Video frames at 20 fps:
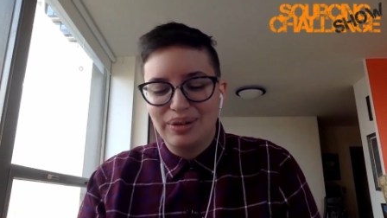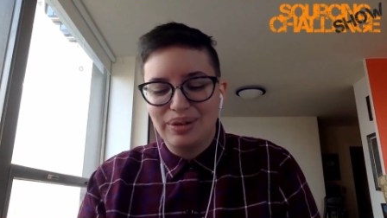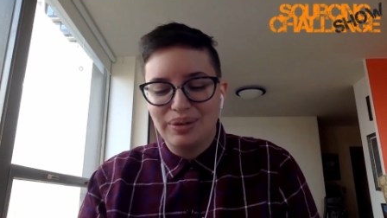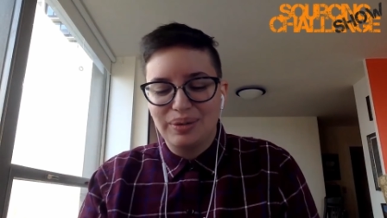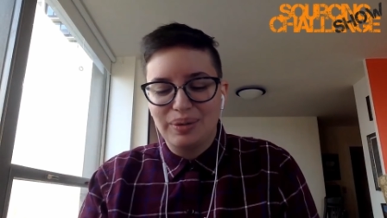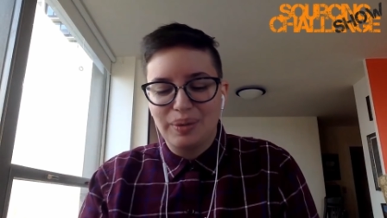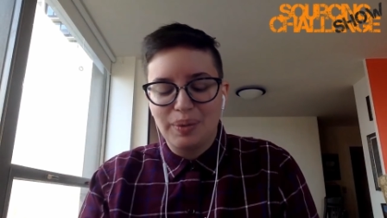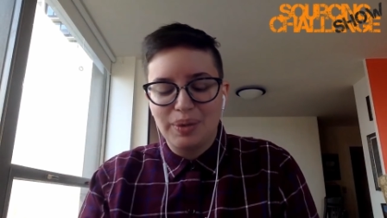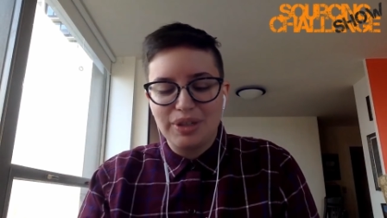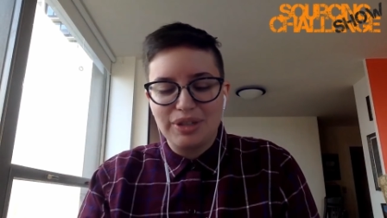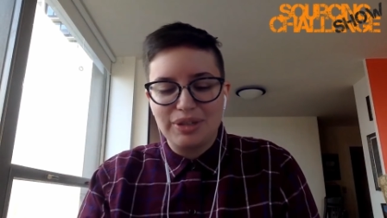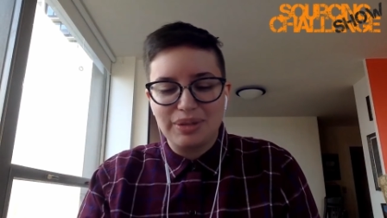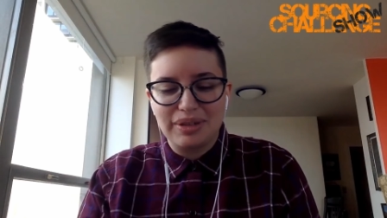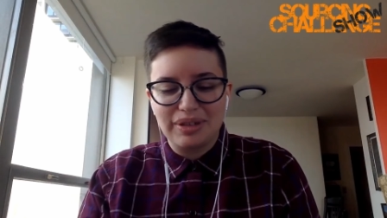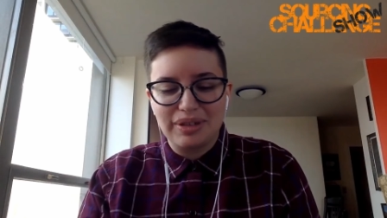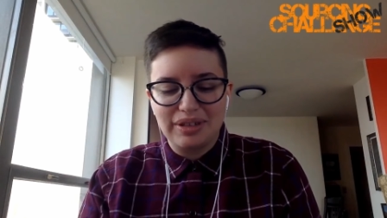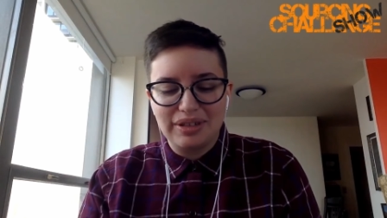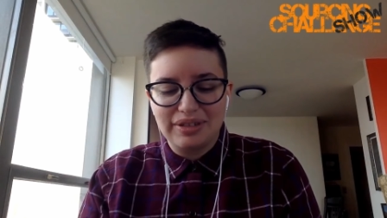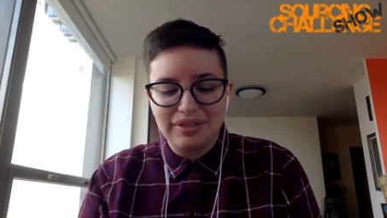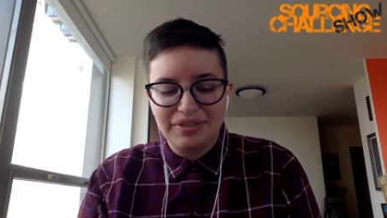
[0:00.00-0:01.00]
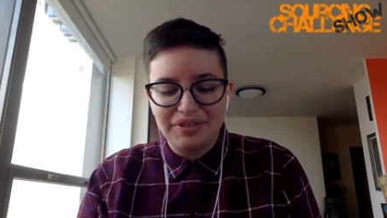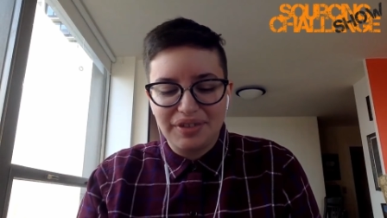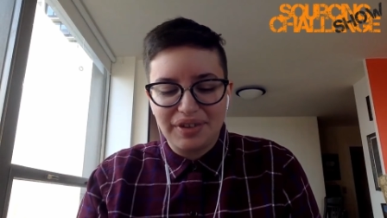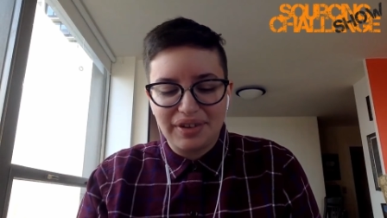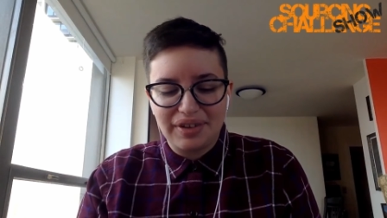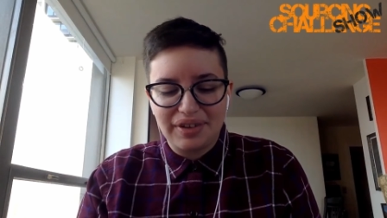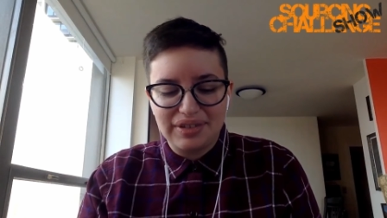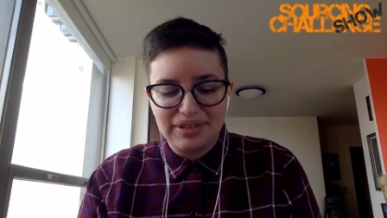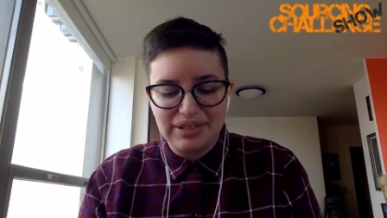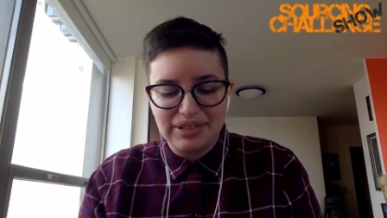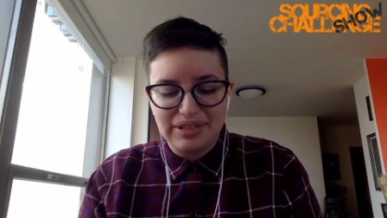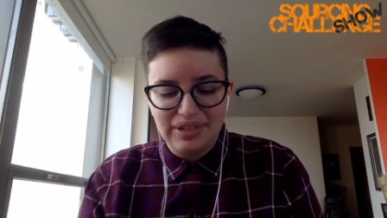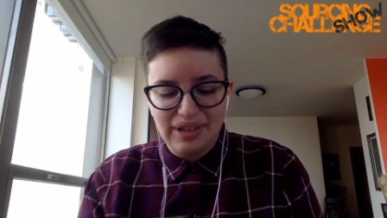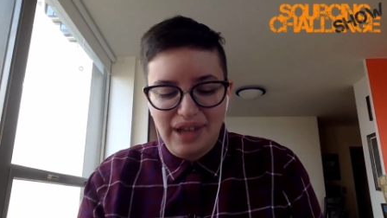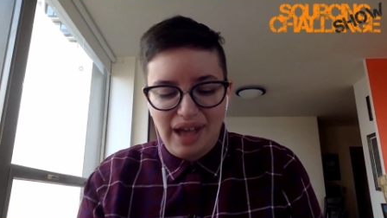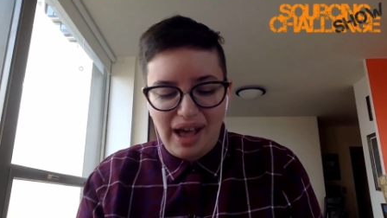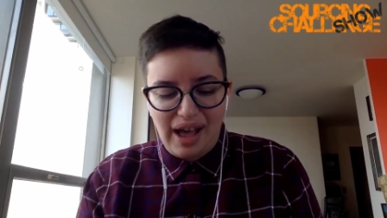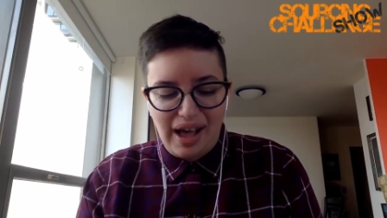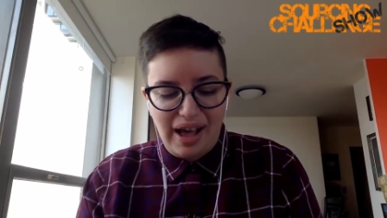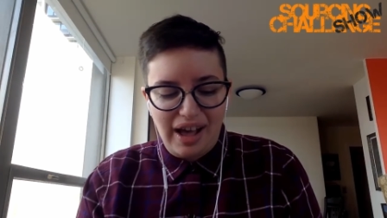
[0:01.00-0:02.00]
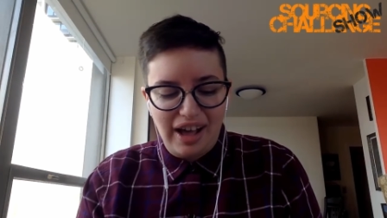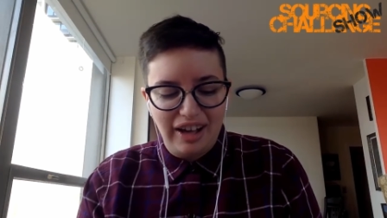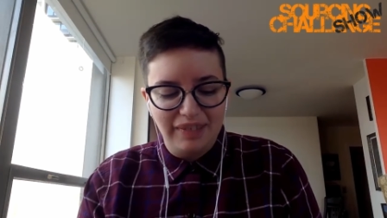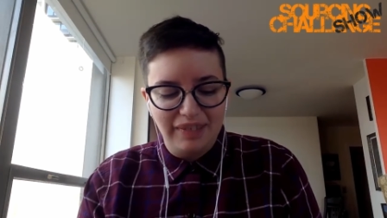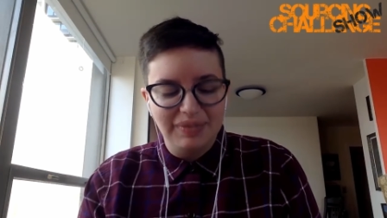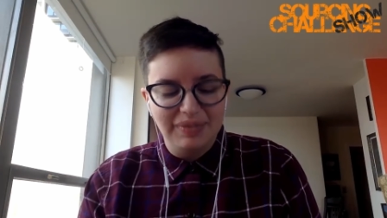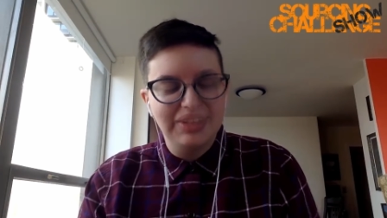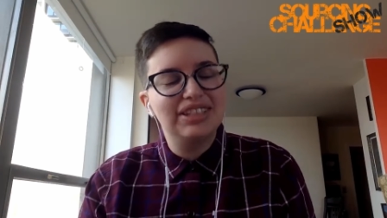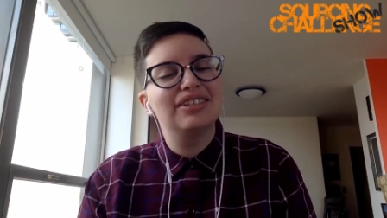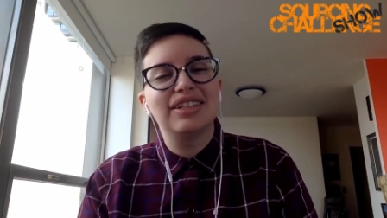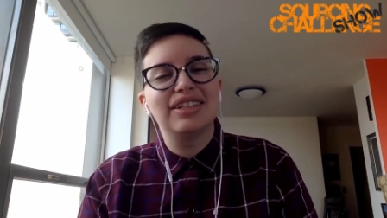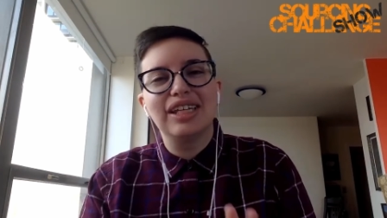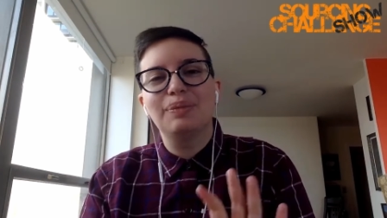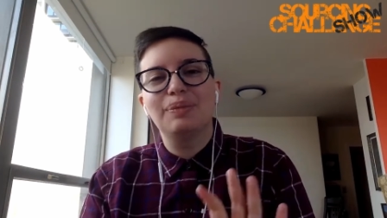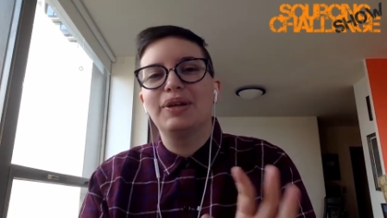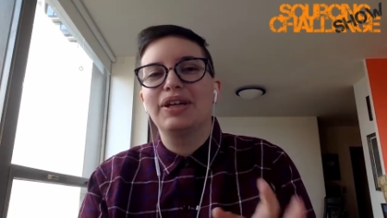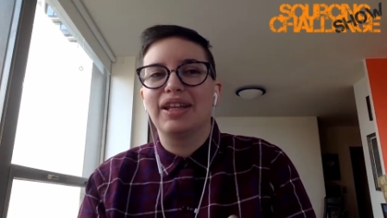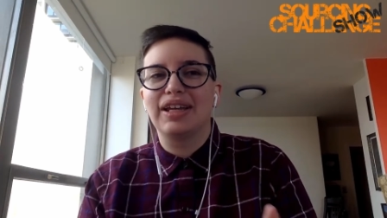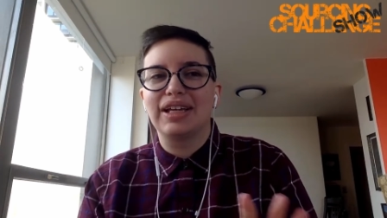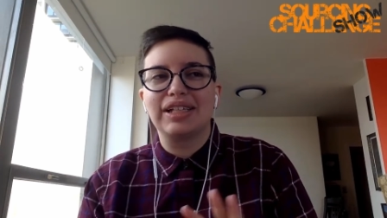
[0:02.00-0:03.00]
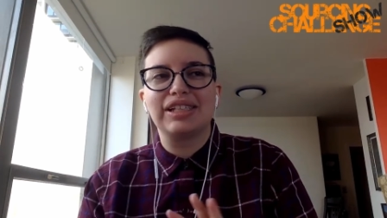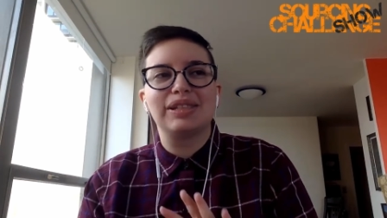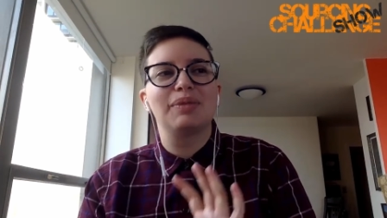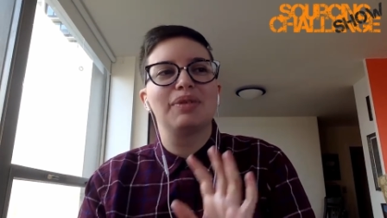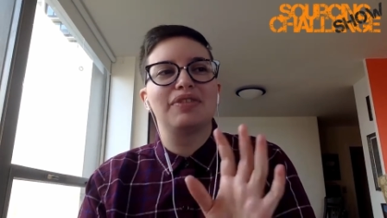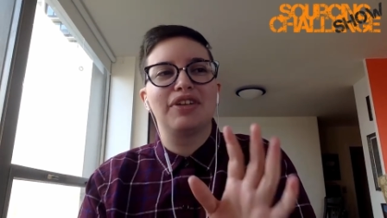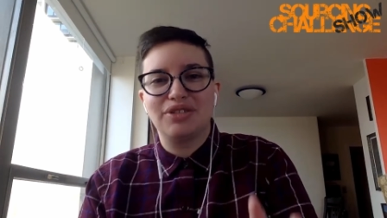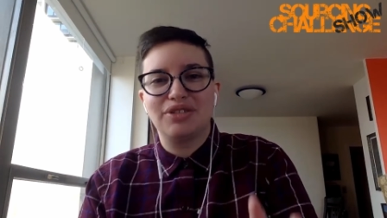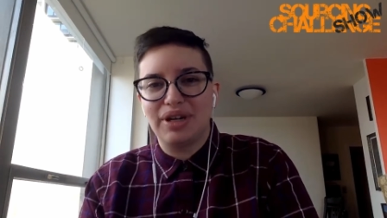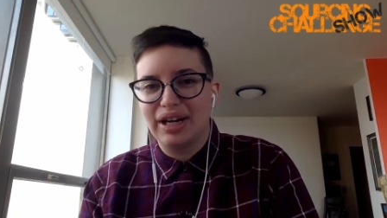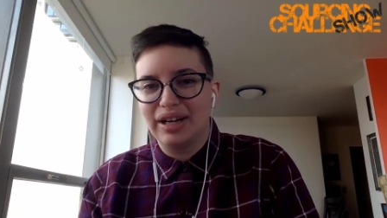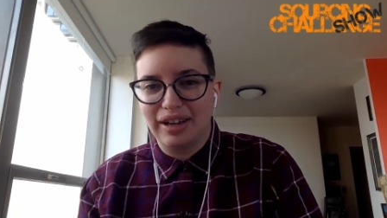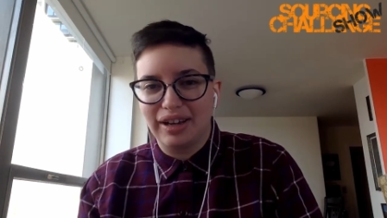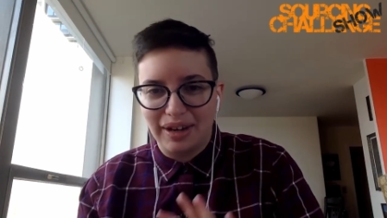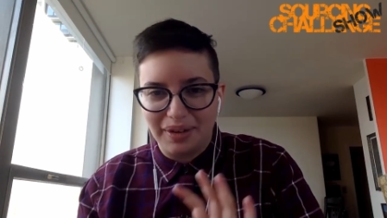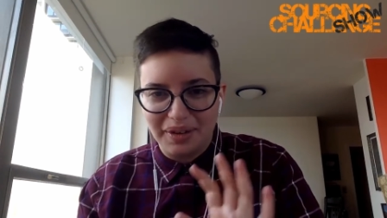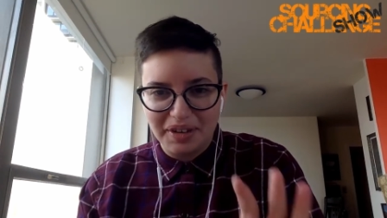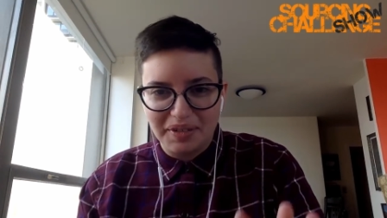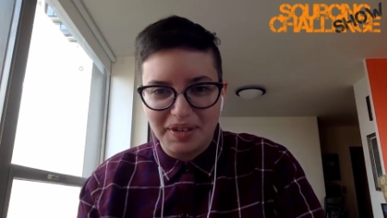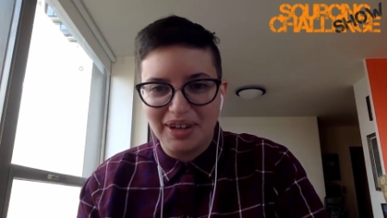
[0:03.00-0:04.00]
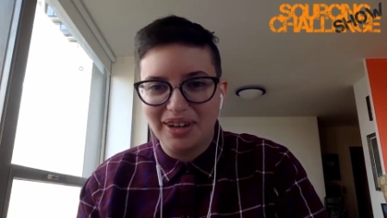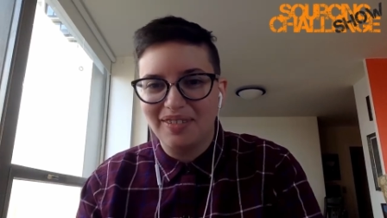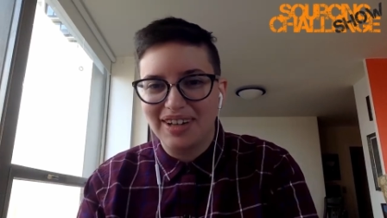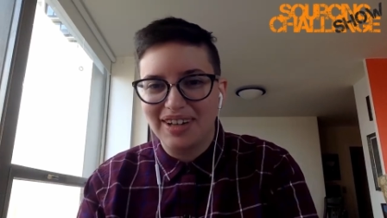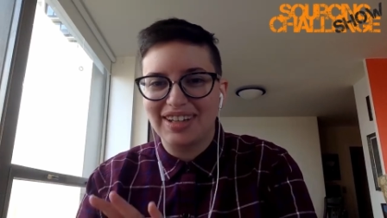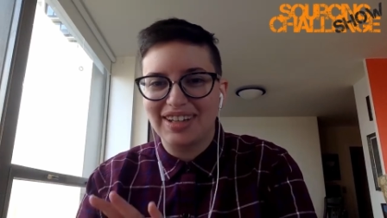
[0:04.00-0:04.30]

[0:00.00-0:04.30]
So we're sort of still keeping like some of our training going.